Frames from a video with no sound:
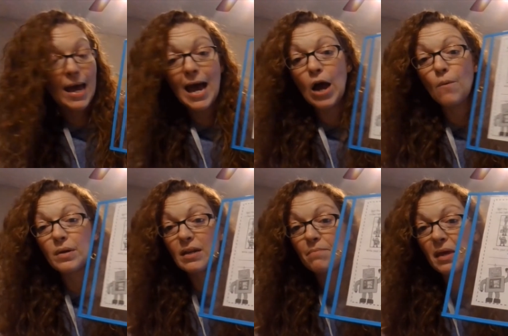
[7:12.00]
How
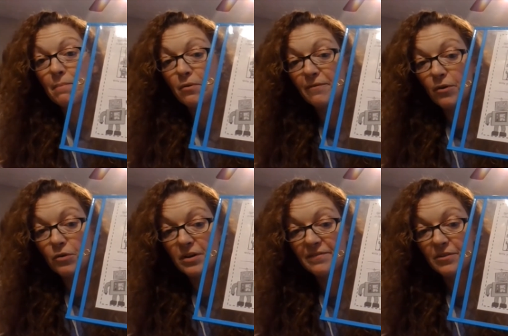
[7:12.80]
many people
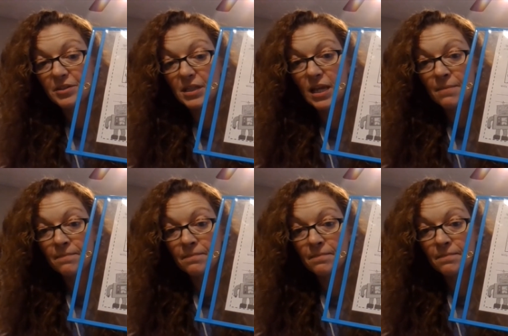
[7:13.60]
voted for C?